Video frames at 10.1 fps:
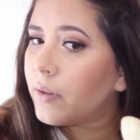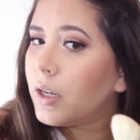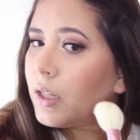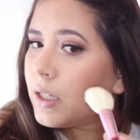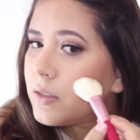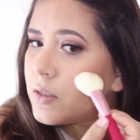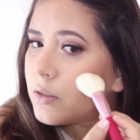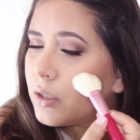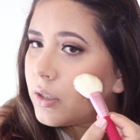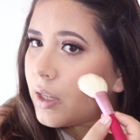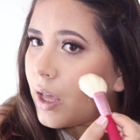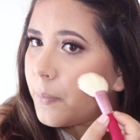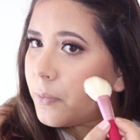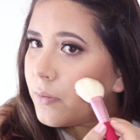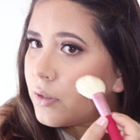And I like to start at the
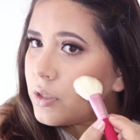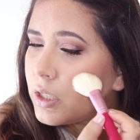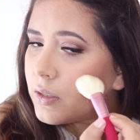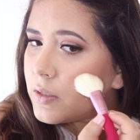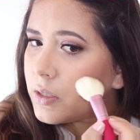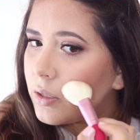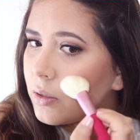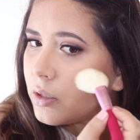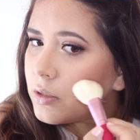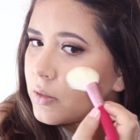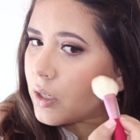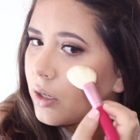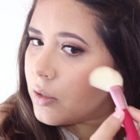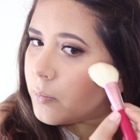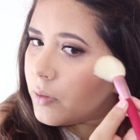apple of the cheek, the center, and just
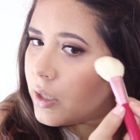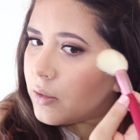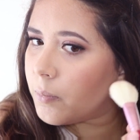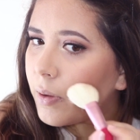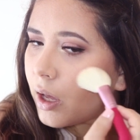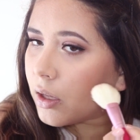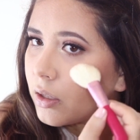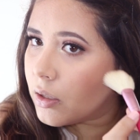kind of blend it back.